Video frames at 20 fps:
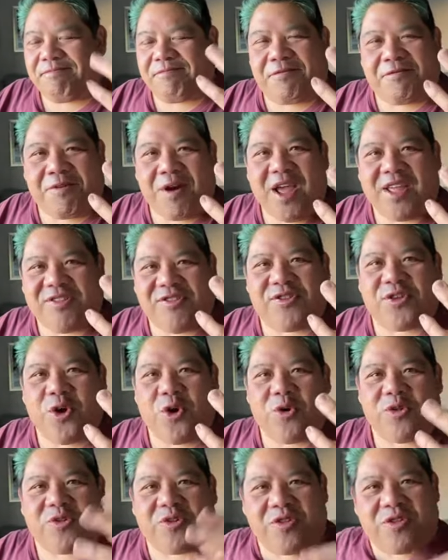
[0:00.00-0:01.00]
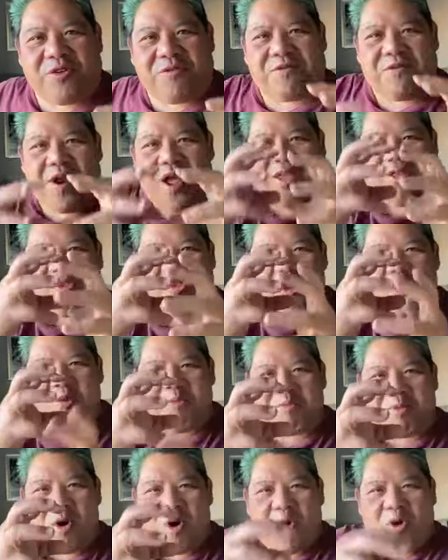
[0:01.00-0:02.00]
fried dough. So they're fried
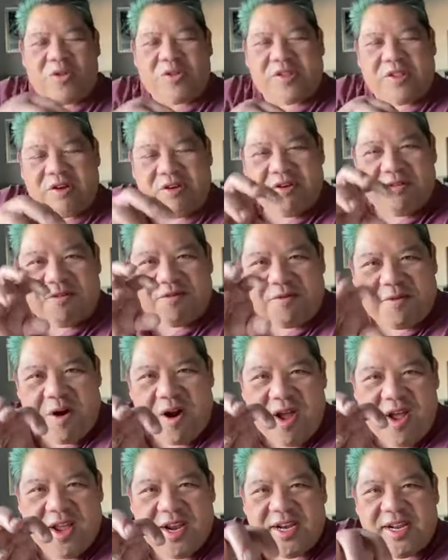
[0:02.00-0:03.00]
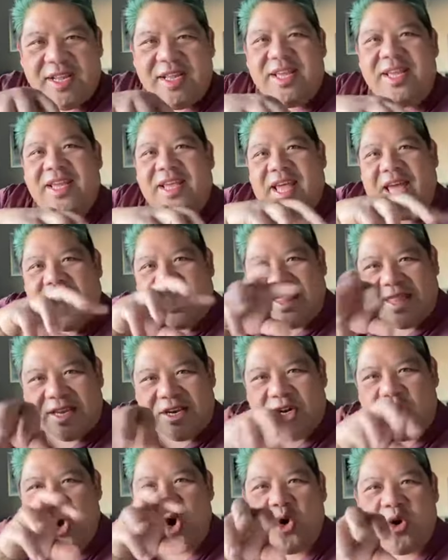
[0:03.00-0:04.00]
dough balls that are fried and
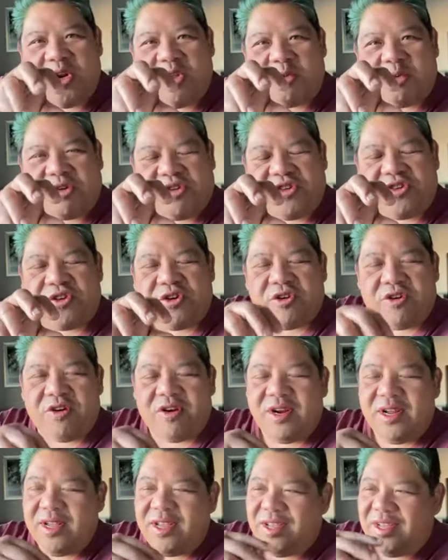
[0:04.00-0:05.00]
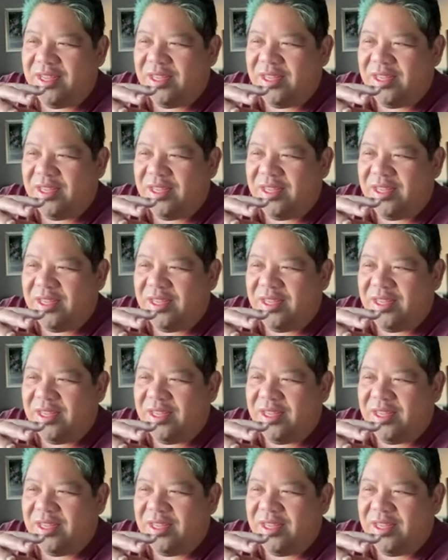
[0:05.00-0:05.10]
then coated with sugar.